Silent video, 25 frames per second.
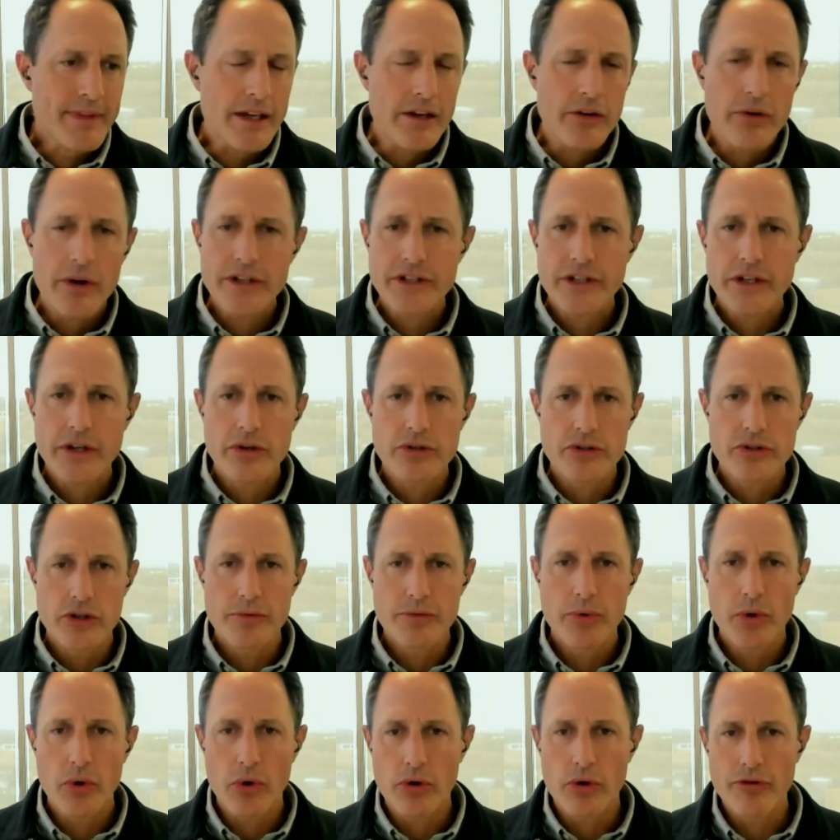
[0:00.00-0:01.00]
creates a huge
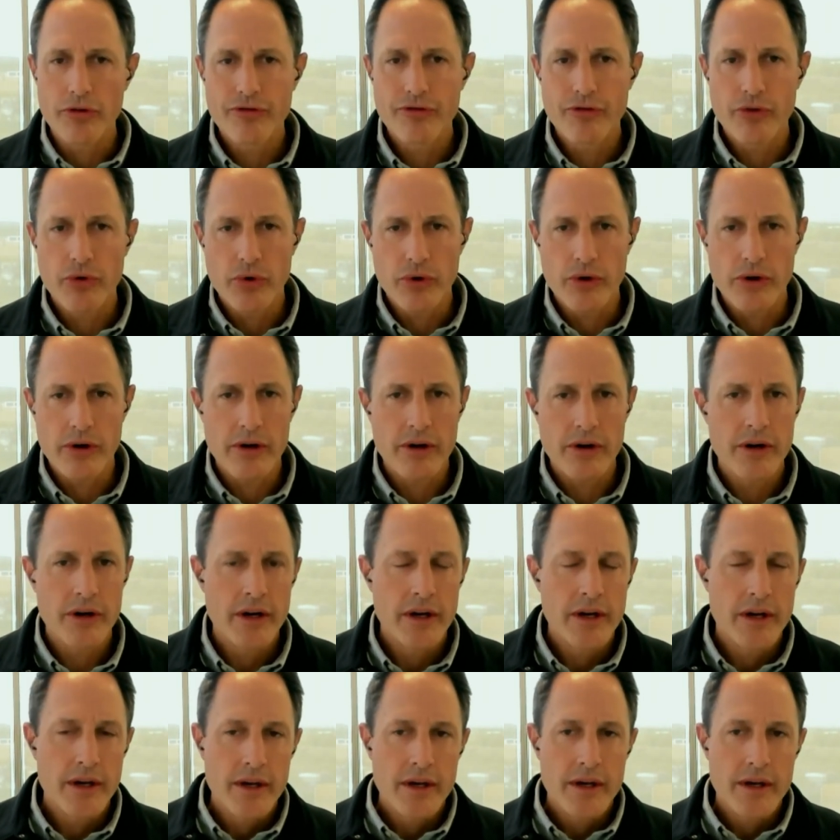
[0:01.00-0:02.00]
loophole for
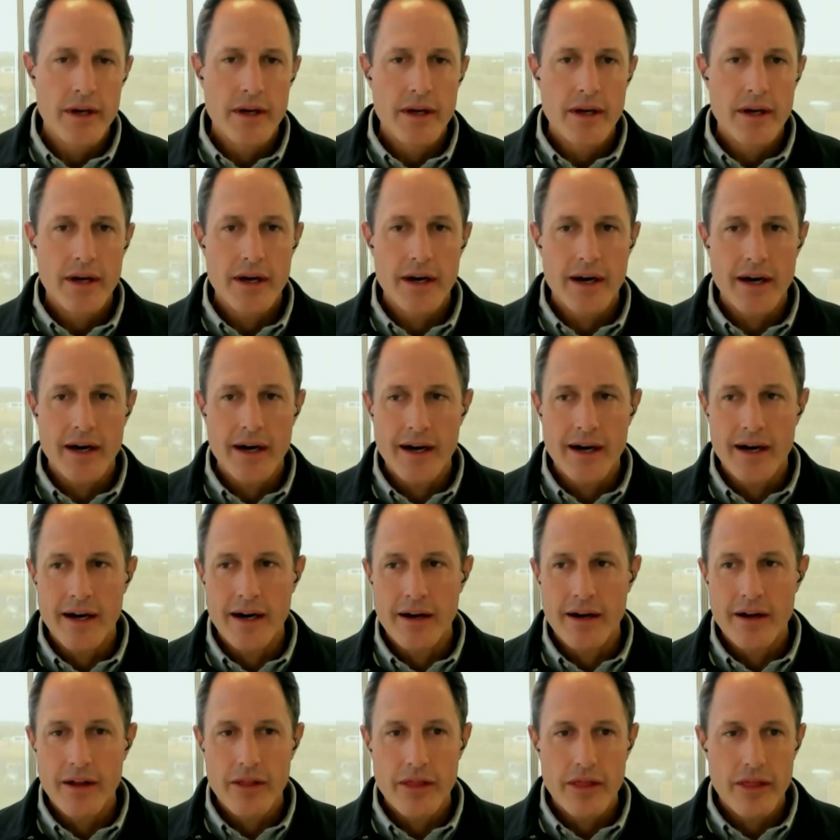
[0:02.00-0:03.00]

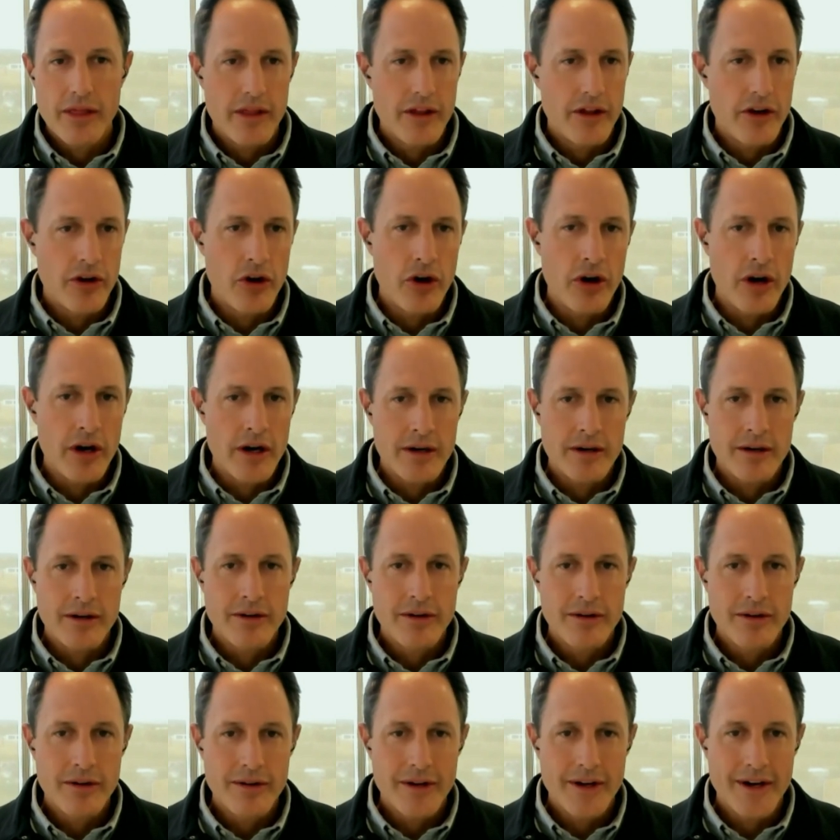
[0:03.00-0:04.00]
uh, the non
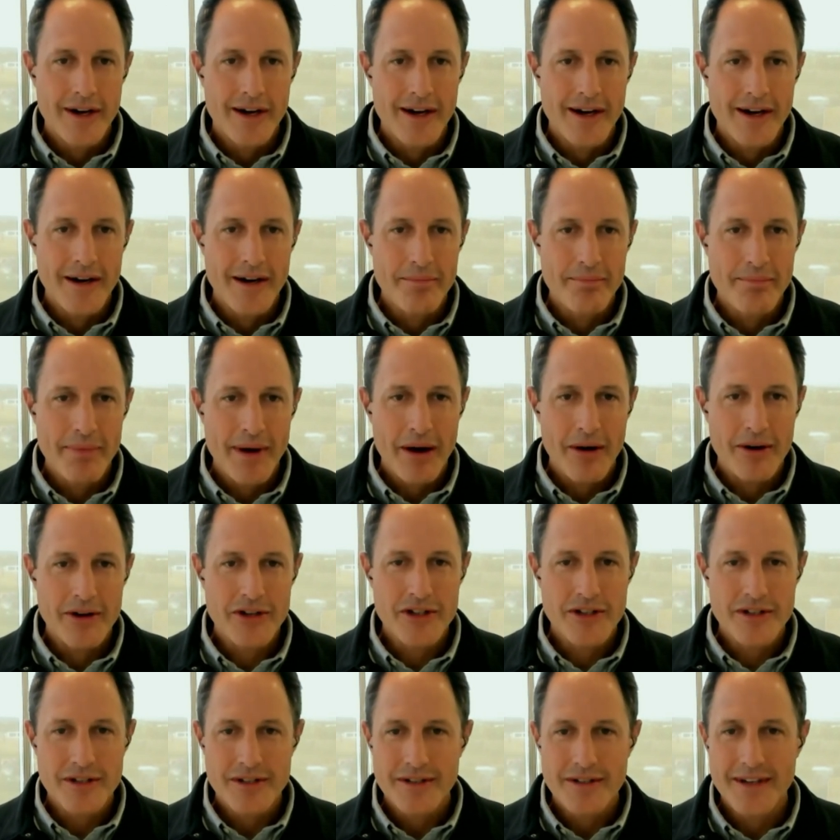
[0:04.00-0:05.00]
uh,
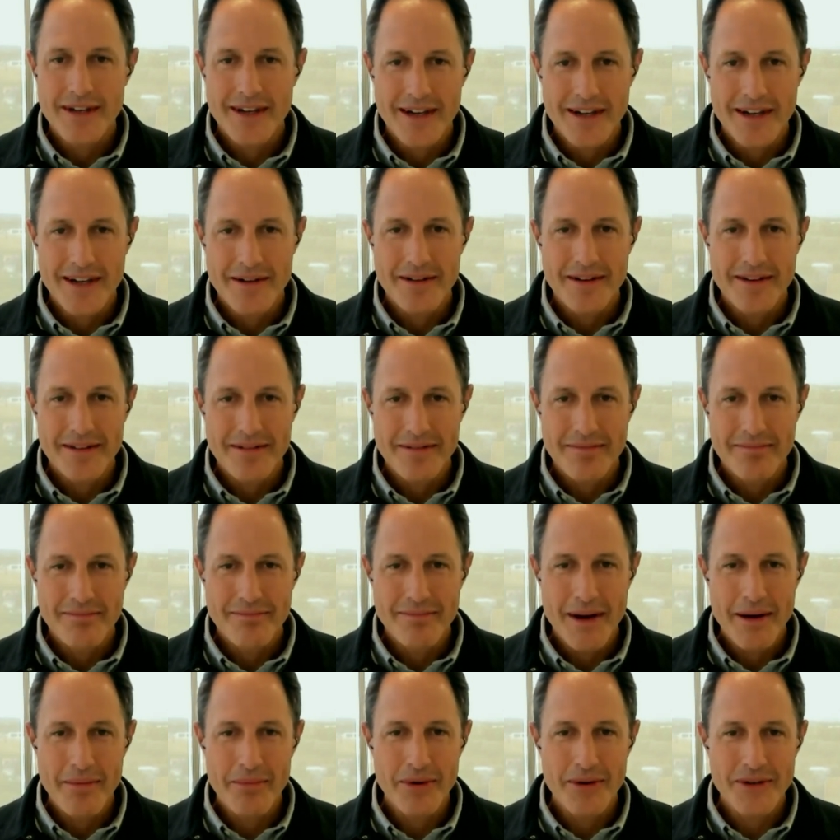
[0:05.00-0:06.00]
Paris uh,
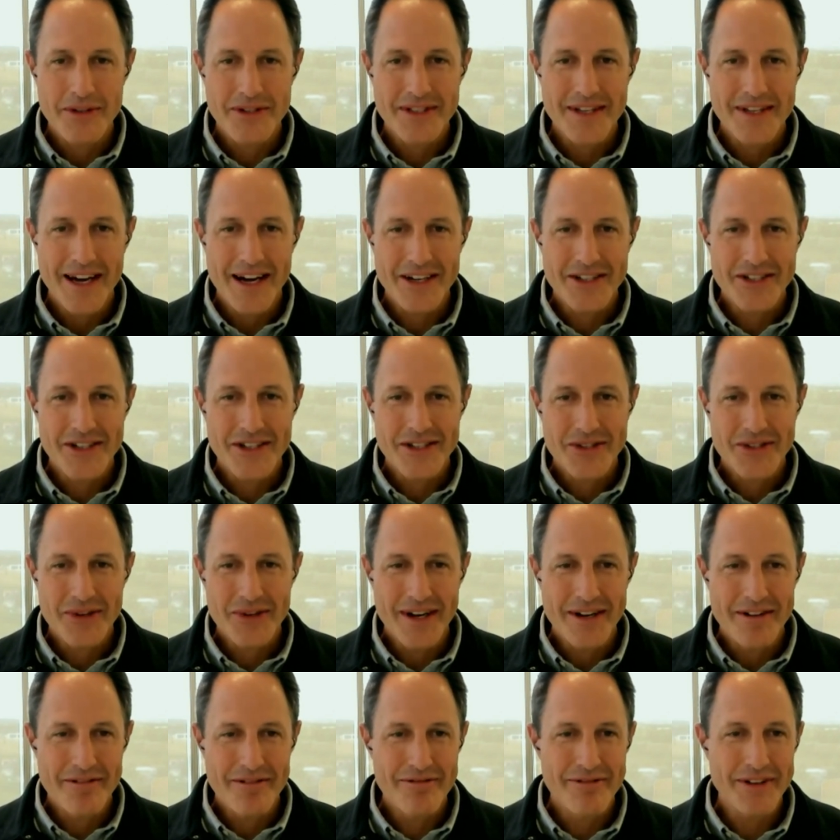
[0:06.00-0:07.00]
members to actually
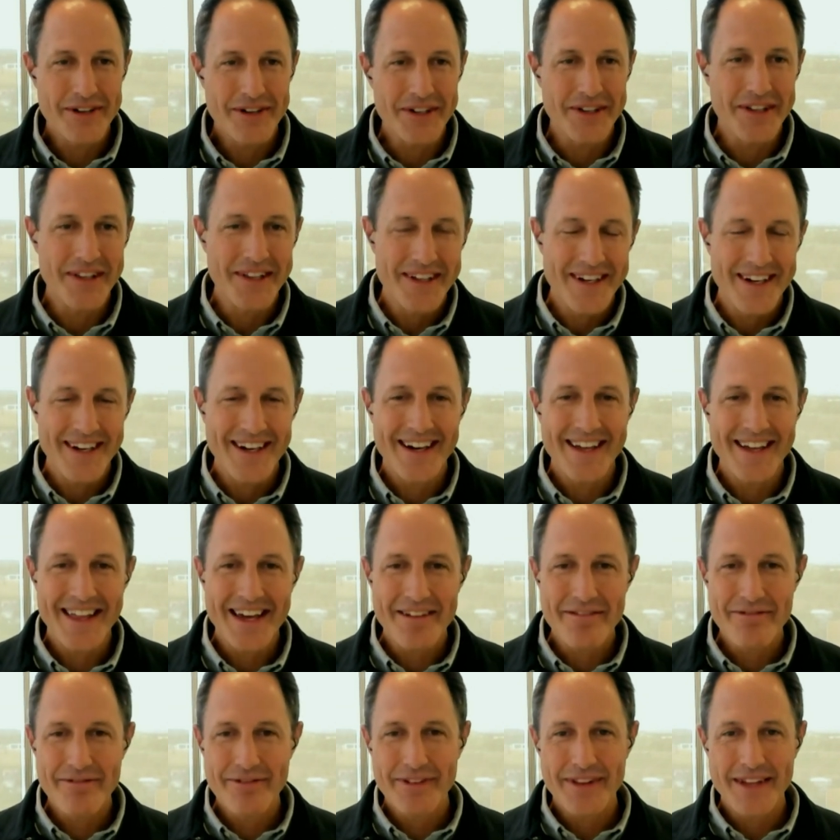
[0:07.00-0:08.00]
try and fill uh,
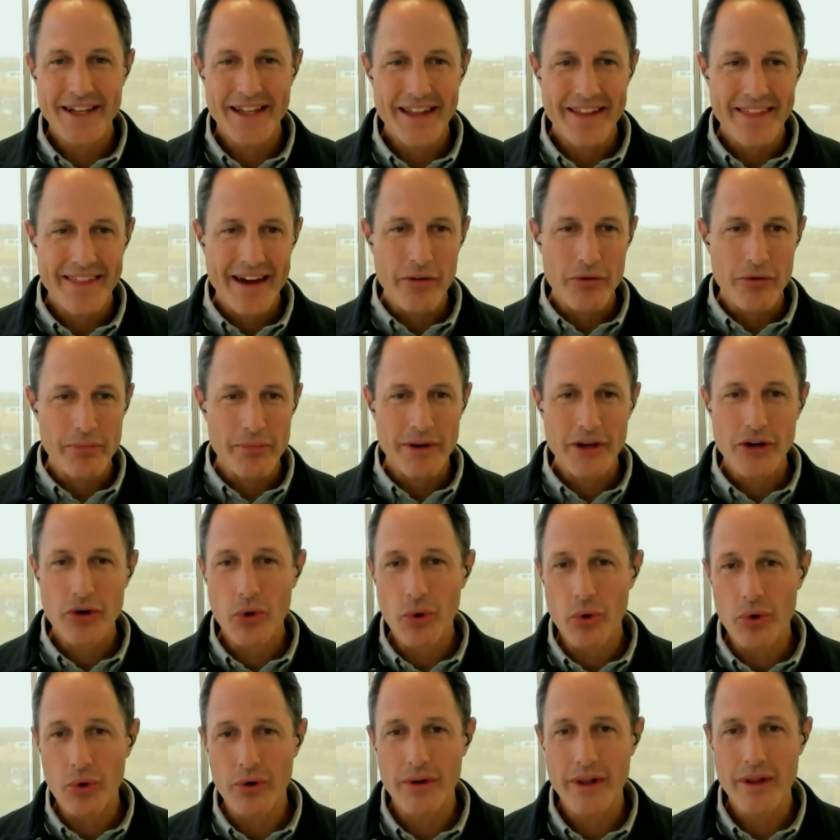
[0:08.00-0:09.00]
that, that, and that would be
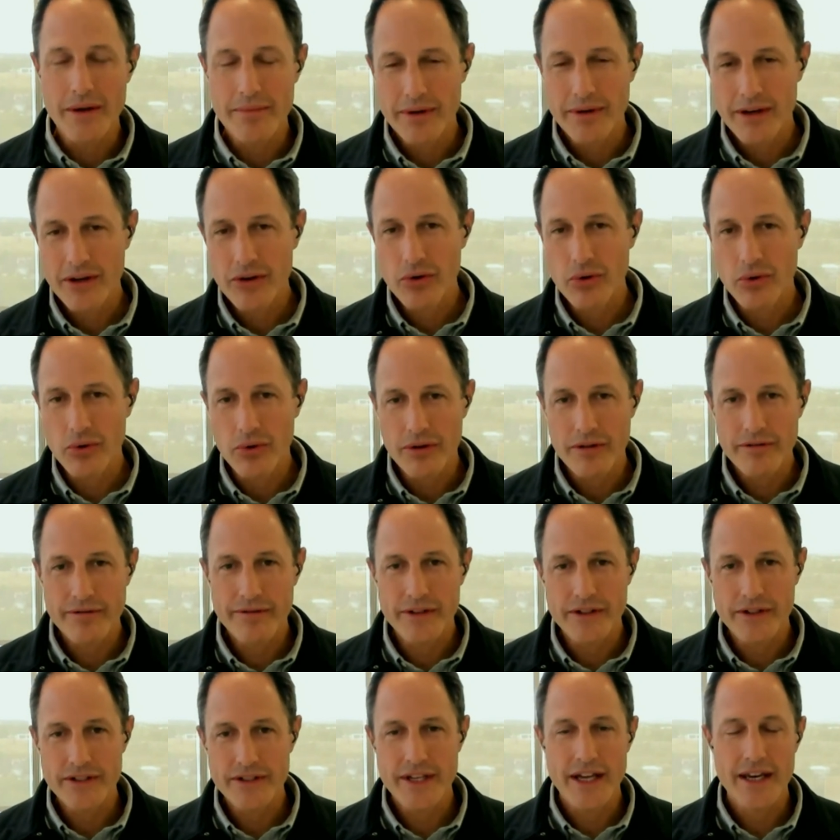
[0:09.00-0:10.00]
coal. That'll be coal that
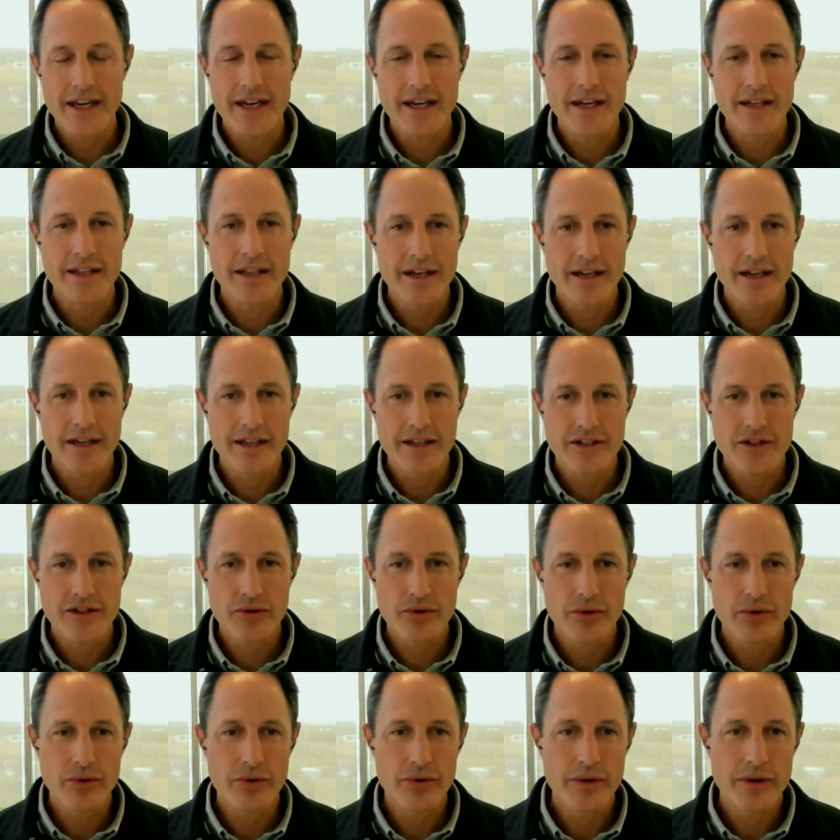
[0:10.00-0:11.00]
fills that in. And so,
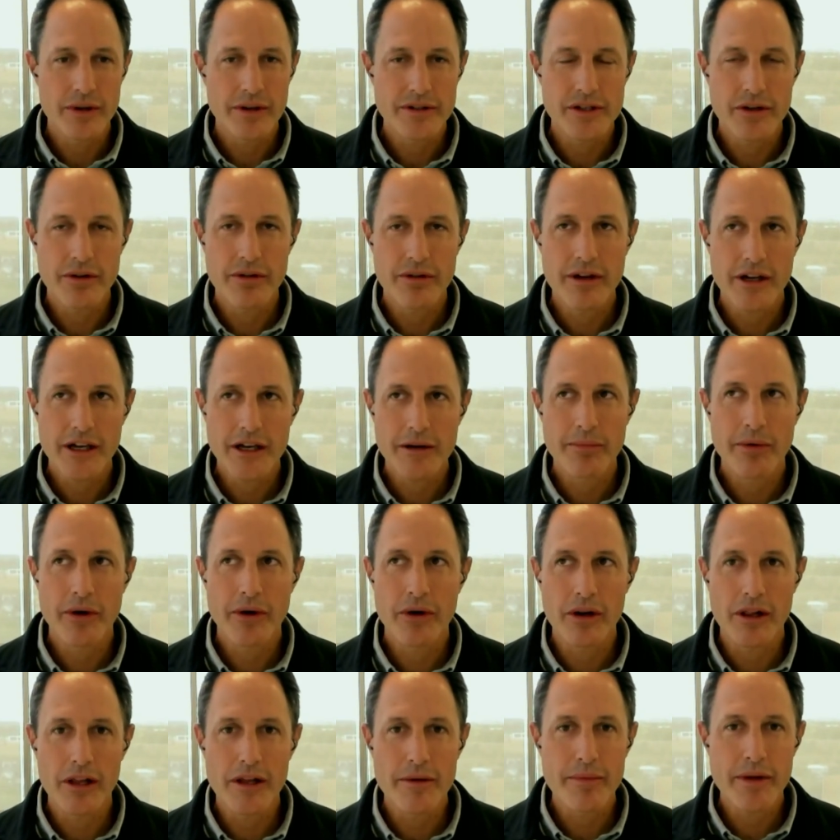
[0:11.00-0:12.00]
mm-hmm. as you think
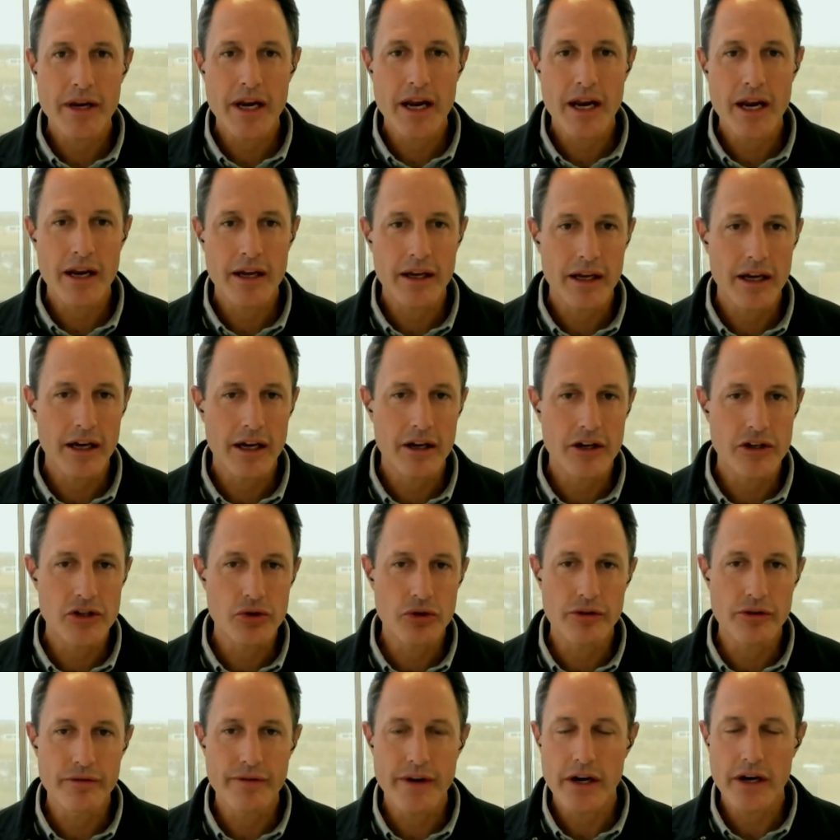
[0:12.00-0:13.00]
about eliminating a
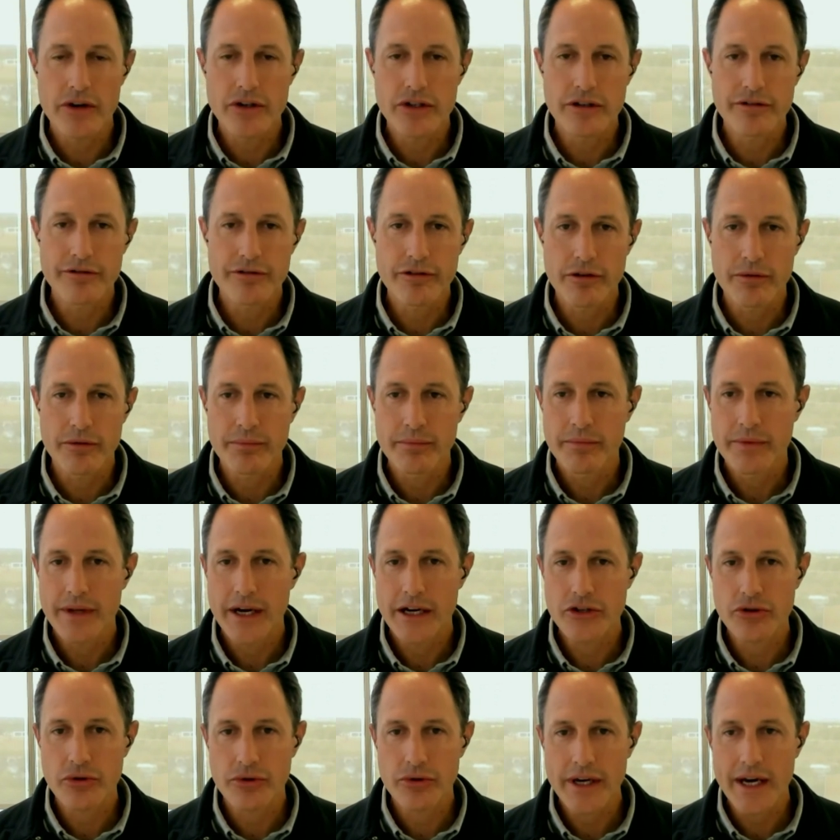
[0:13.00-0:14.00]
gigajoule of energy from
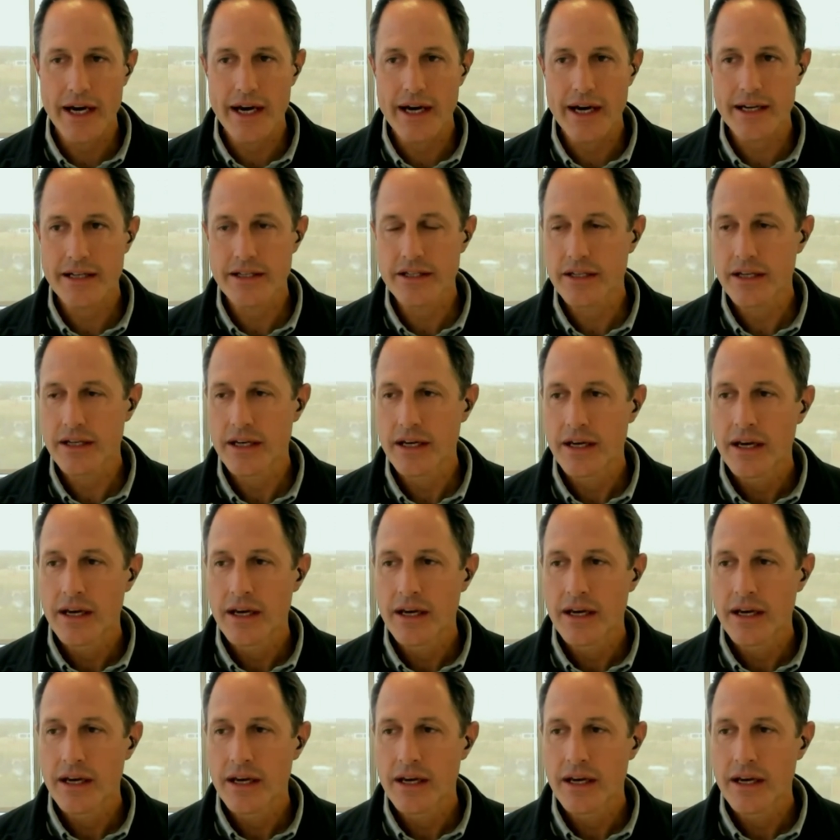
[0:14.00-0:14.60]
natural gas